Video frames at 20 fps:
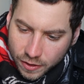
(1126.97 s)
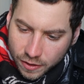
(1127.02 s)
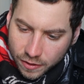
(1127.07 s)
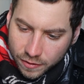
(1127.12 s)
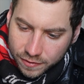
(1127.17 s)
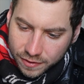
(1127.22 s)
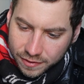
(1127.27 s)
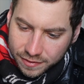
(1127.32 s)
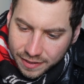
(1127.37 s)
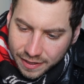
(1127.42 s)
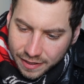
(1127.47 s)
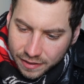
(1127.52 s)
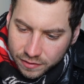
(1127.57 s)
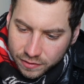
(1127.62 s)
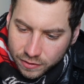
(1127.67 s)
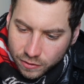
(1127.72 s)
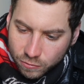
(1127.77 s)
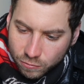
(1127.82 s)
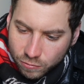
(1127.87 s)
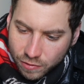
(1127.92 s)
of the
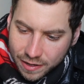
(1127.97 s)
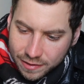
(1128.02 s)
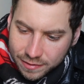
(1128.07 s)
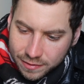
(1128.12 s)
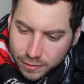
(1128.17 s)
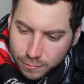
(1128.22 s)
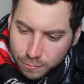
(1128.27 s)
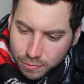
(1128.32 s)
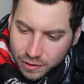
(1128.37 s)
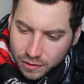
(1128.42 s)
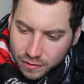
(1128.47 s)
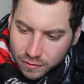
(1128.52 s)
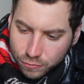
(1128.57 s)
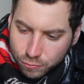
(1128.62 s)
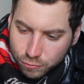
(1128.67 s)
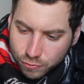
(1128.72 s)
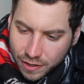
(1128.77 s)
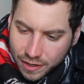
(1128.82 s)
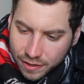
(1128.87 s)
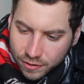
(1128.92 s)
tax on
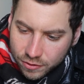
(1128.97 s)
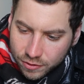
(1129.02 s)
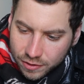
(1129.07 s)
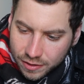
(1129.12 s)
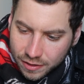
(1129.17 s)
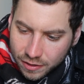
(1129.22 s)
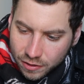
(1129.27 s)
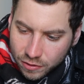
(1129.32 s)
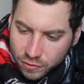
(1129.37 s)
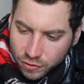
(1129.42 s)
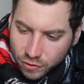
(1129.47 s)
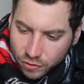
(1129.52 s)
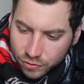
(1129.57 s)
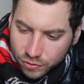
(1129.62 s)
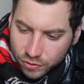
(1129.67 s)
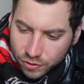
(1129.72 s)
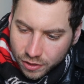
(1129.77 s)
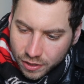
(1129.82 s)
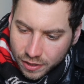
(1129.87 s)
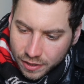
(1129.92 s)
recipients rather than the
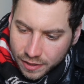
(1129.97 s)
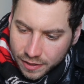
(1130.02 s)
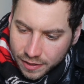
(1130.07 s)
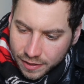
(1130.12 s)
donor